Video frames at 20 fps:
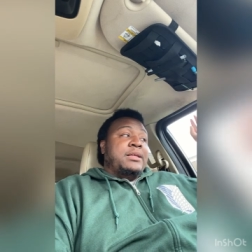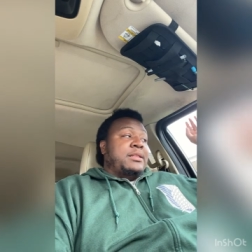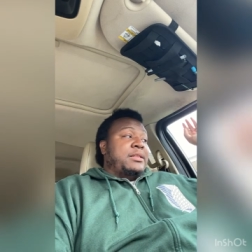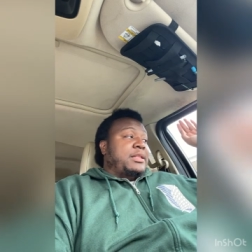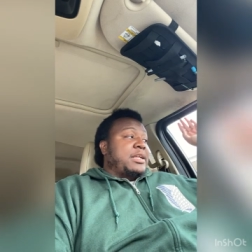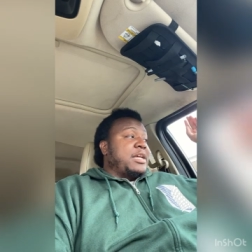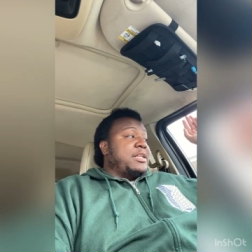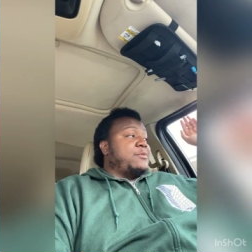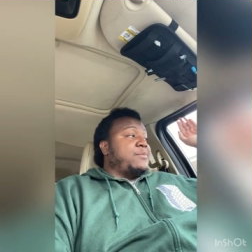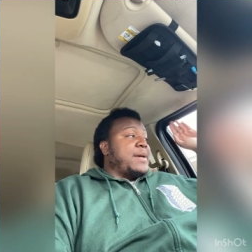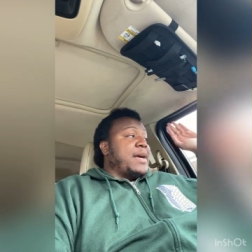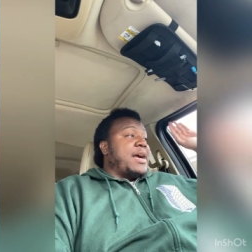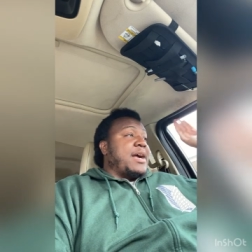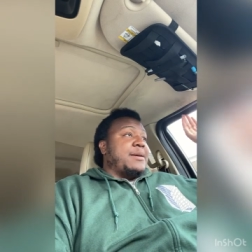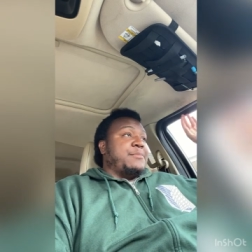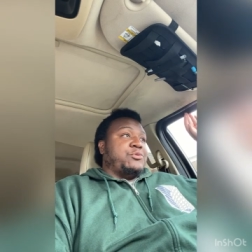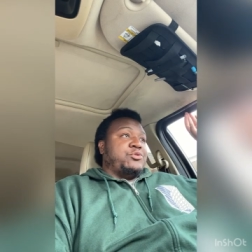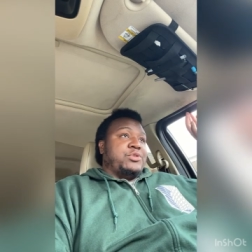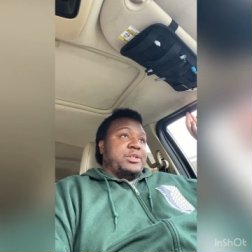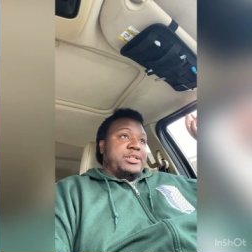that's what
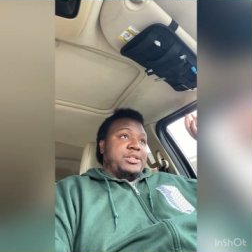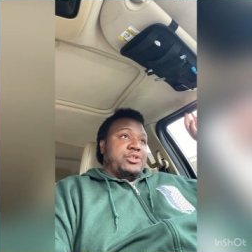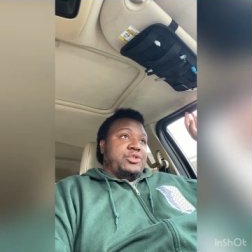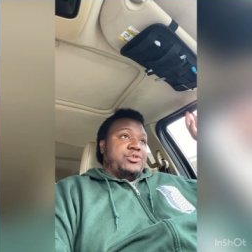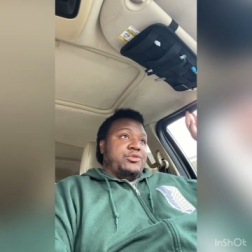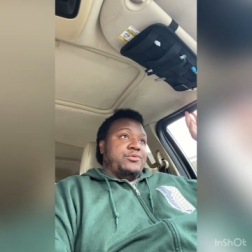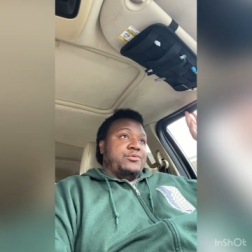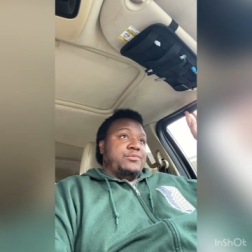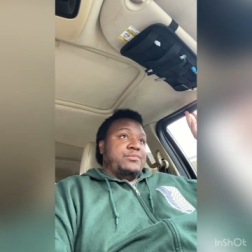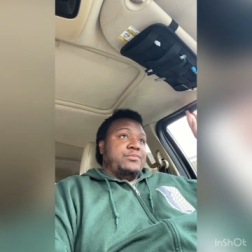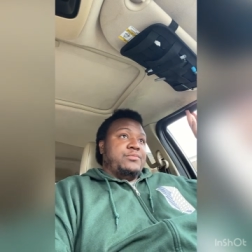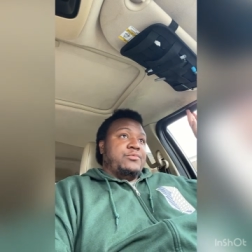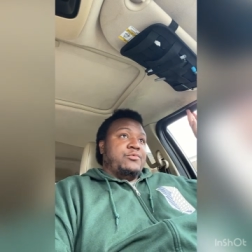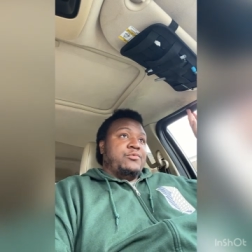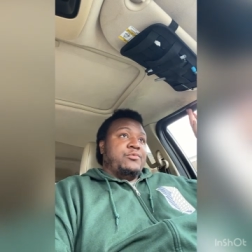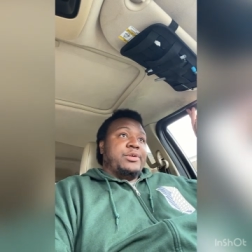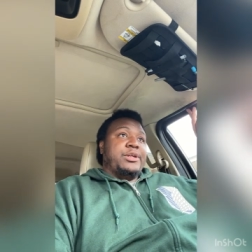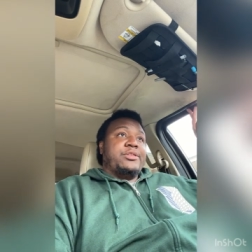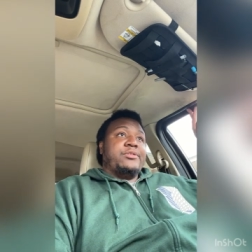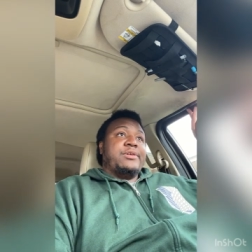I'm trying to do.
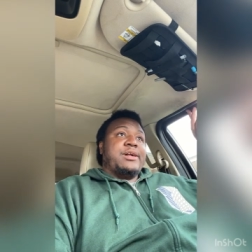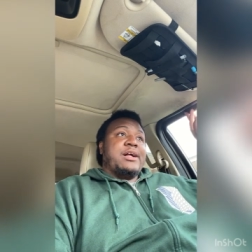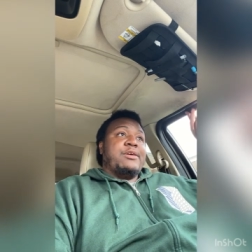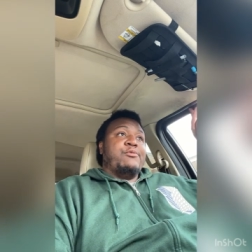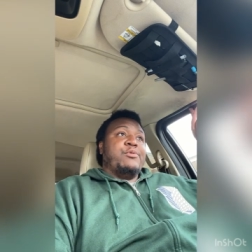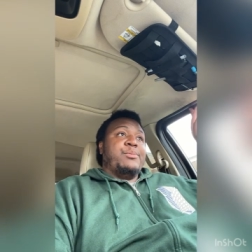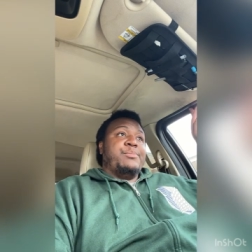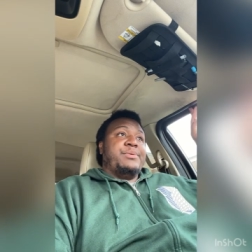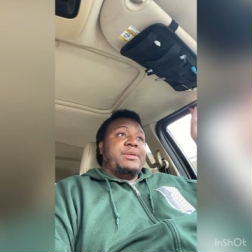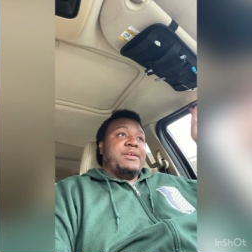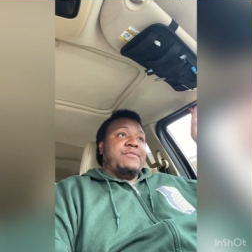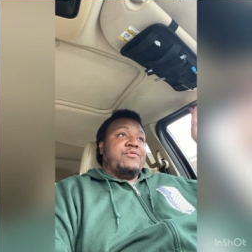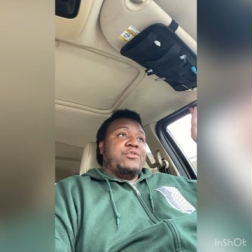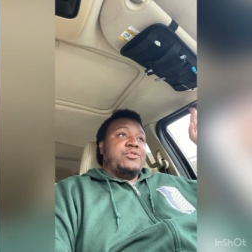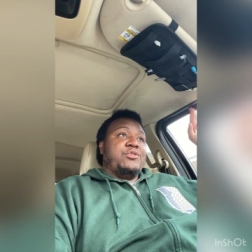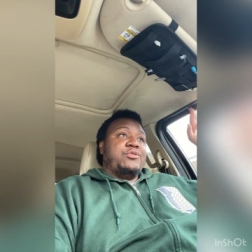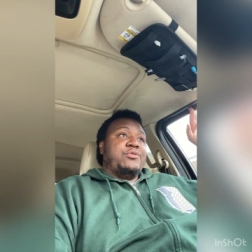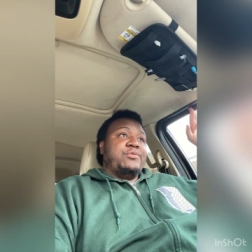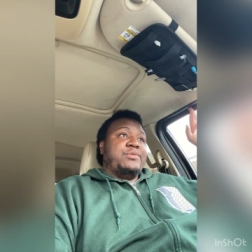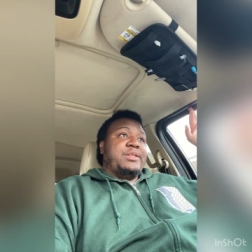Whether I will be able
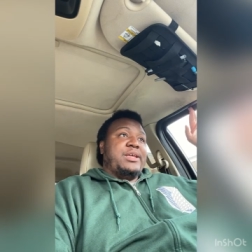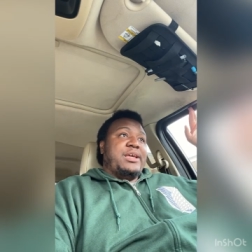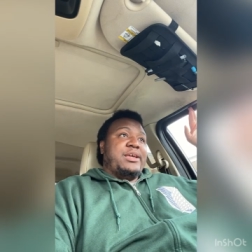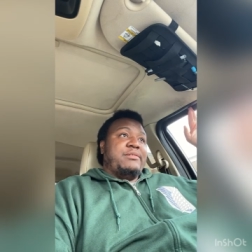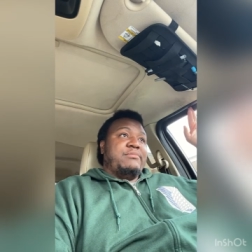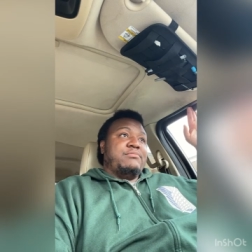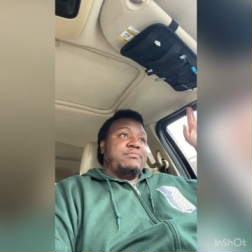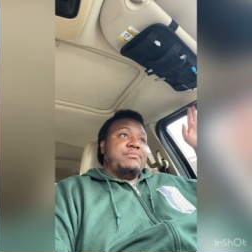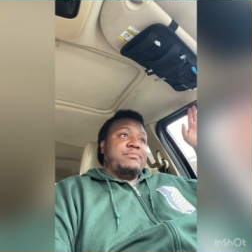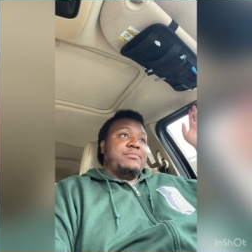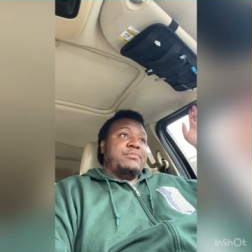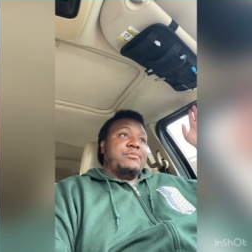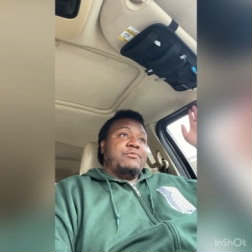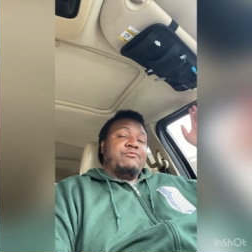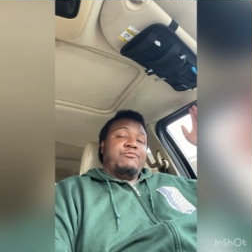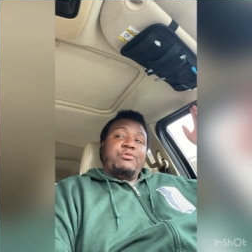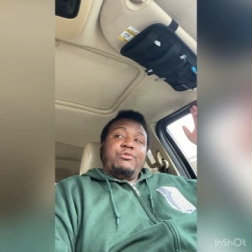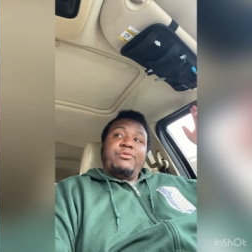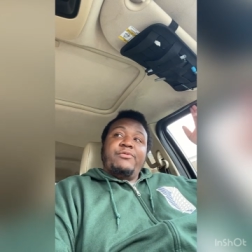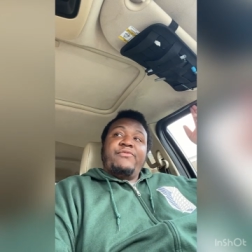to do that,
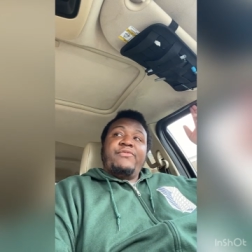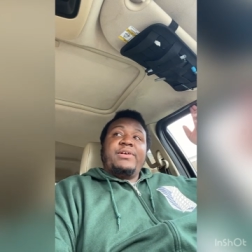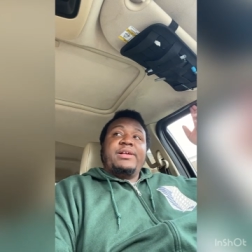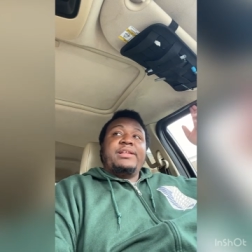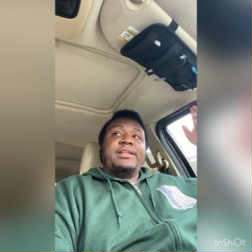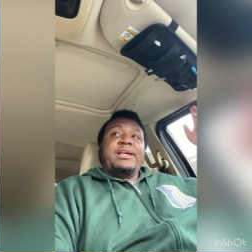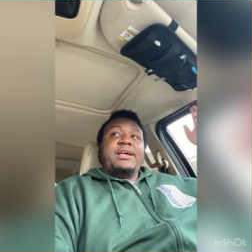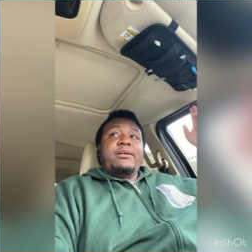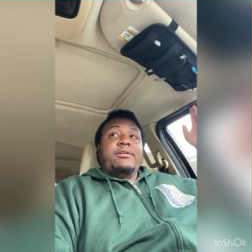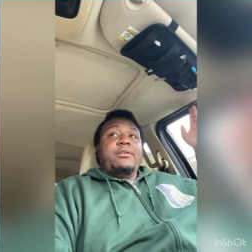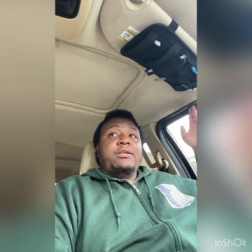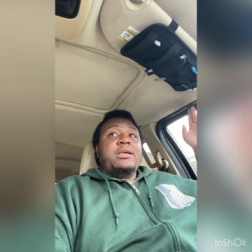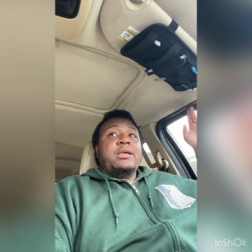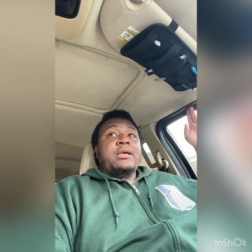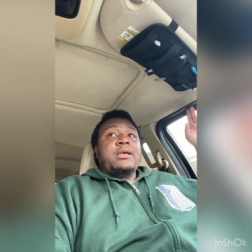we will find out.